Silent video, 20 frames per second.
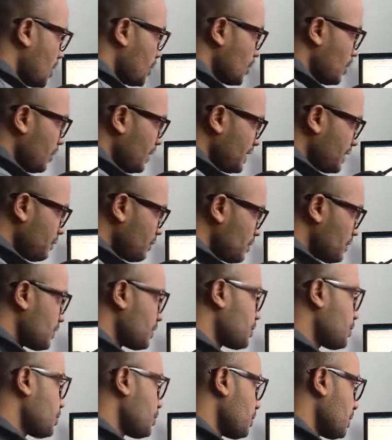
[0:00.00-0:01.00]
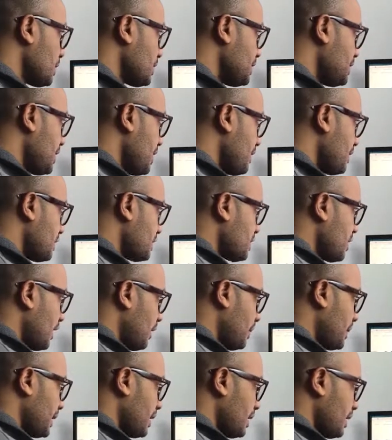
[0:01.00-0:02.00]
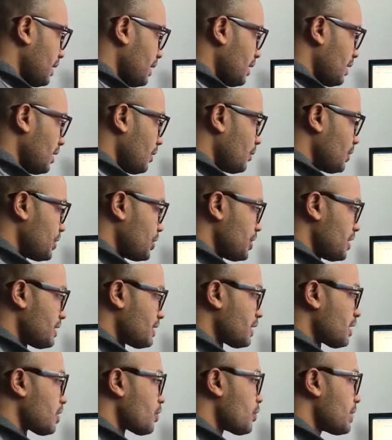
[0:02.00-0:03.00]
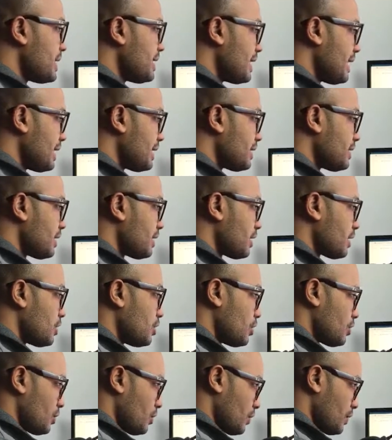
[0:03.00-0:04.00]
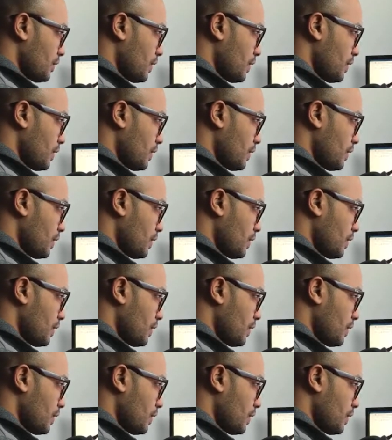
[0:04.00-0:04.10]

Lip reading: Now let's move on to another topic here, which is creating a new hook.